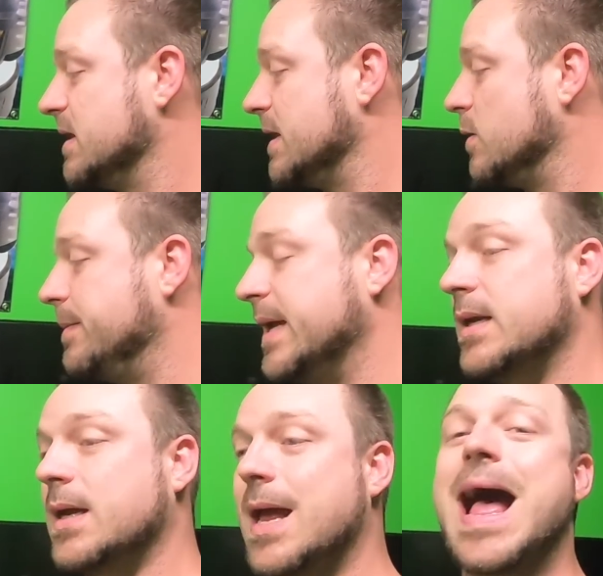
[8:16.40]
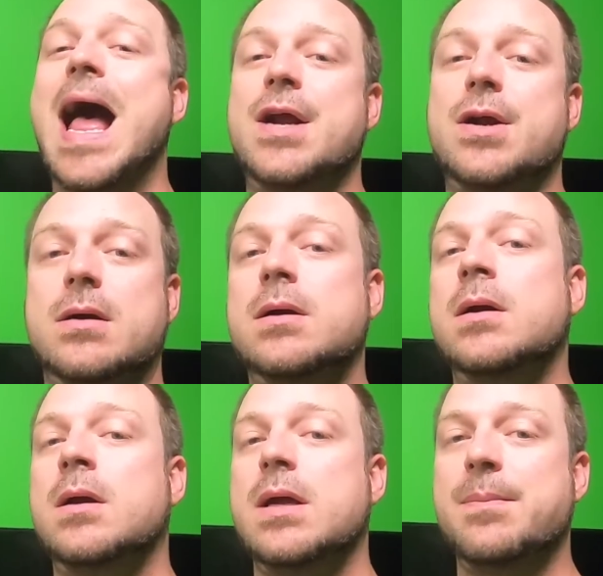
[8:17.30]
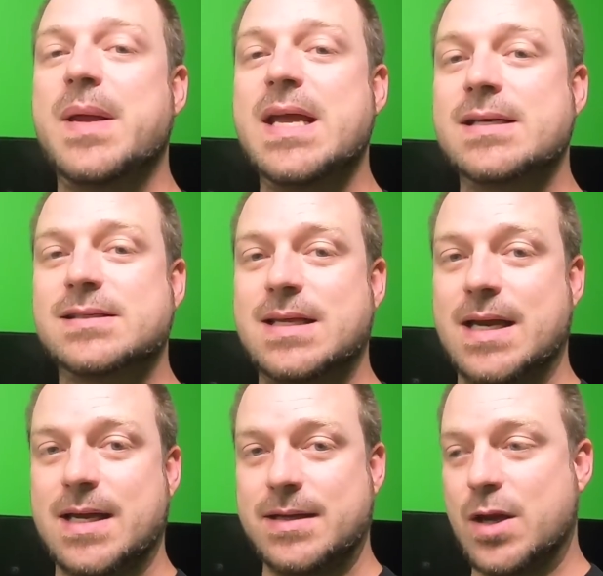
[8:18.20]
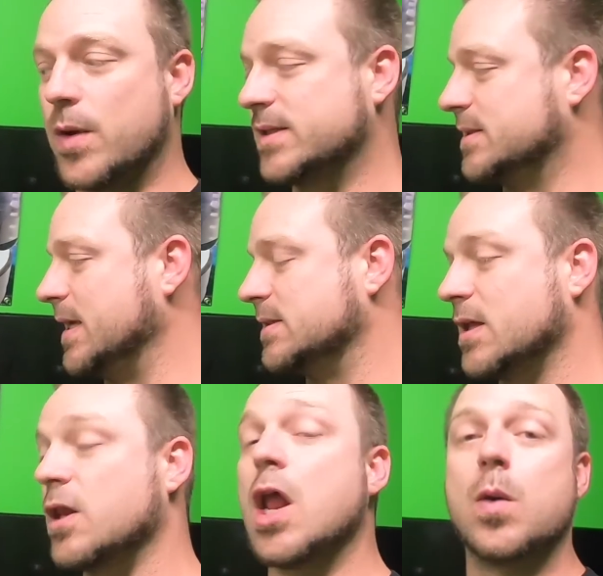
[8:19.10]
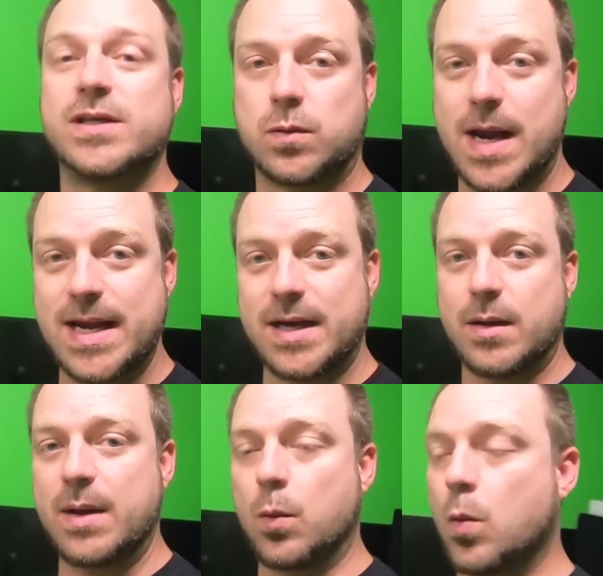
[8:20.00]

little bit higher impedance than, you know, it's lowest rated at